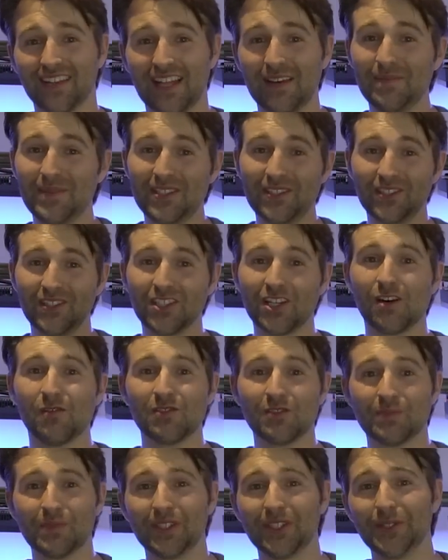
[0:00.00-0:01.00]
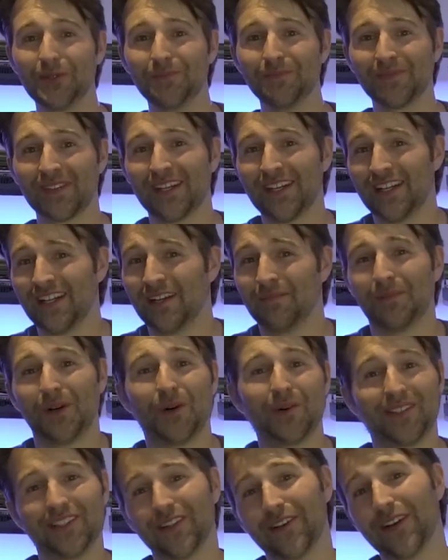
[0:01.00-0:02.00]
let me know in the comments below. I'm
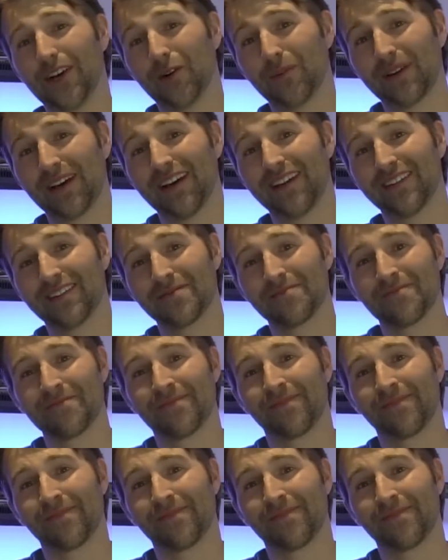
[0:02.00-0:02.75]
always here to help, guys.